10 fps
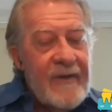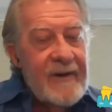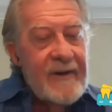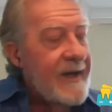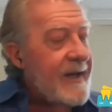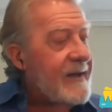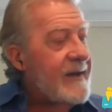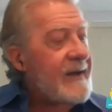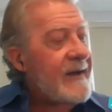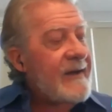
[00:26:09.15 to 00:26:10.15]
And
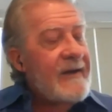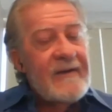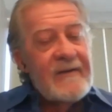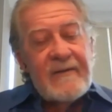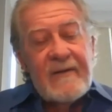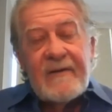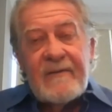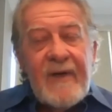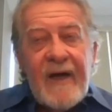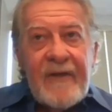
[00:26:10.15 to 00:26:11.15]

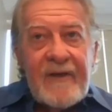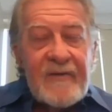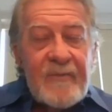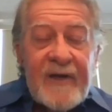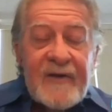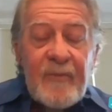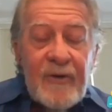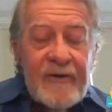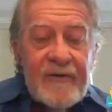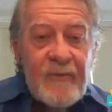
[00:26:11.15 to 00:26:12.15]
I think his best
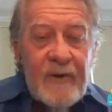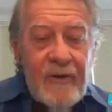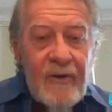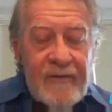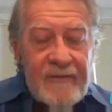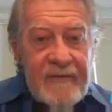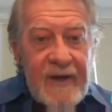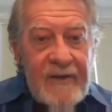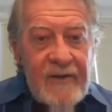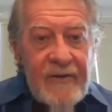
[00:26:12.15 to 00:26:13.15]
book is one called
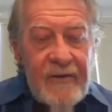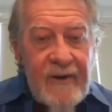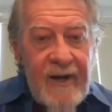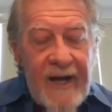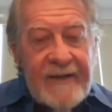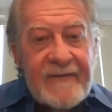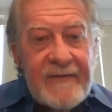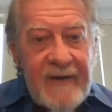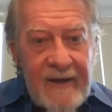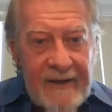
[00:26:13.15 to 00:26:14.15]
Ziggler on
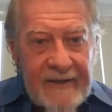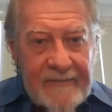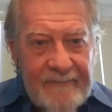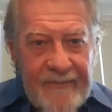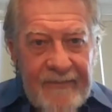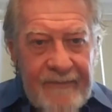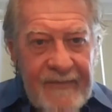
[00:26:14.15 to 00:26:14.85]
Selling and